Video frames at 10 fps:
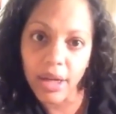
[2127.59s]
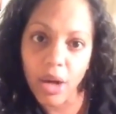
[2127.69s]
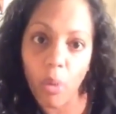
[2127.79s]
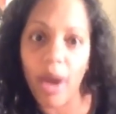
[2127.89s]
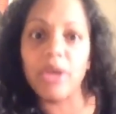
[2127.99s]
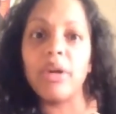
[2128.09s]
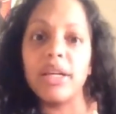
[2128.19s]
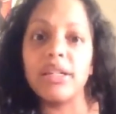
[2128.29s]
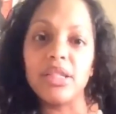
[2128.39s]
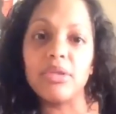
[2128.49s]
Why do I
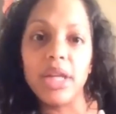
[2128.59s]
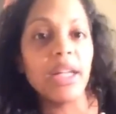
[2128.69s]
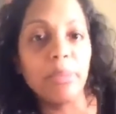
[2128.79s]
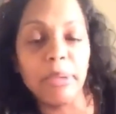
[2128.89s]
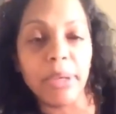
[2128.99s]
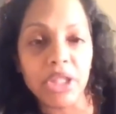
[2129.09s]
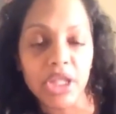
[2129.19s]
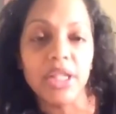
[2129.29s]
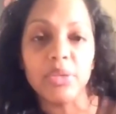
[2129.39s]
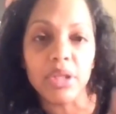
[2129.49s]
get so tight up in my
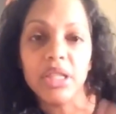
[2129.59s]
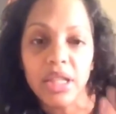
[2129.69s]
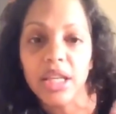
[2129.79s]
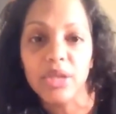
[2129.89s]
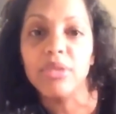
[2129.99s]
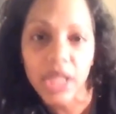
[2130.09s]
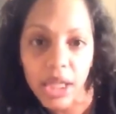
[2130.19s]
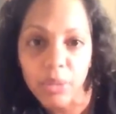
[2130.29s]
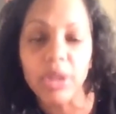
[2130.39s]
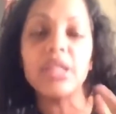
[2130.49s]
chest? What is it that you
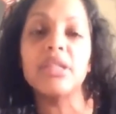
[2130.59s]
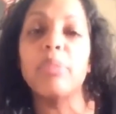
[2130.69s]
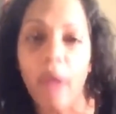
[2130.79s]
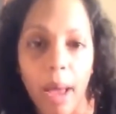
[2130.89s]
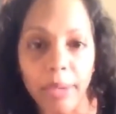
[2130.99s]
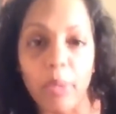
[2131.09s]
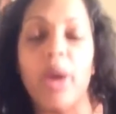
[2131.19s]
need? What is the problem?